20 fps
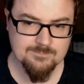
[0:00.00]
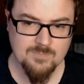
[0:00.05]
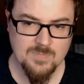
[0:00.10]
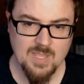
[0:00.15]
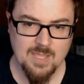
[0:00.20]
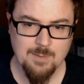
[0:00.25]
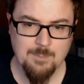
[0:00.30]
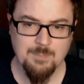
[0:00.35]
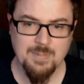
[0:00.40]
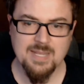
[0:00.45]

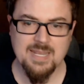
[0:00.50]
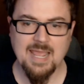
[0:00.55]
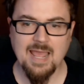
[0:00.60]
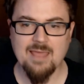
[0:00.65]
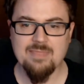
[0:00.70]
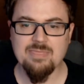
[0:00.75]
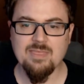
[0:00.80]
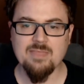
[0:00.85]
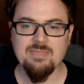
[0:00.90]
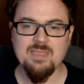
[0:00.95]
But yeah,
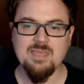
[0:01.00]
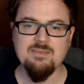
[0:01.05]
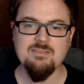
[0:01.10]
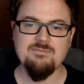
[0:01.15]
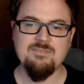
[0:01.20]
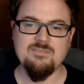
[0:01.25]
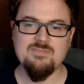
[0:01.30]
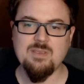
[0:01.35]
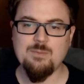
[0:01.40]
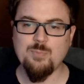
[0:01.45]
I think the
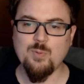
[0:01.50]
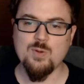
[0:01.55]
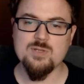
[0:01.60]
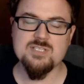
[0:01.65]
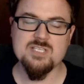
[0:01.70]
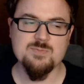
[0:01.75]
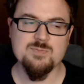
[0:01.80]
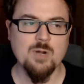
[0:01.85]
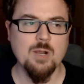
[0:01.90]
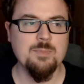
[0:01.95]
15 points
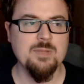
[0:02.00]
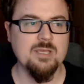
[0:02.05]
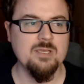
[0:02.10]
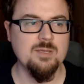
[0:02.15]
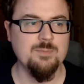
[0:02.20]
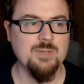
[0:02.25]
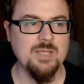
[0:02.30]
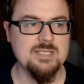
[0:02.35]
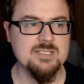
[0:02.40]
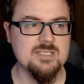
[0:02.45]
is probably a good
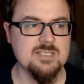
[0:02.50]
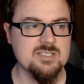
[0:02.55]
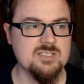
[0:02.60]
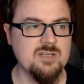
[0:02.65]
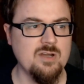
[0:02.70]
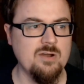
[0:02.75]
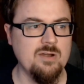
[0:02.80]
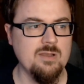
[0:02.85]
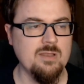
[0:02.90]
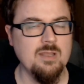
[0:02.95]
place to
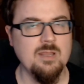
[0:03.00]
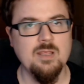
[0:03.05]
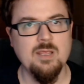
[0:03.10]
start.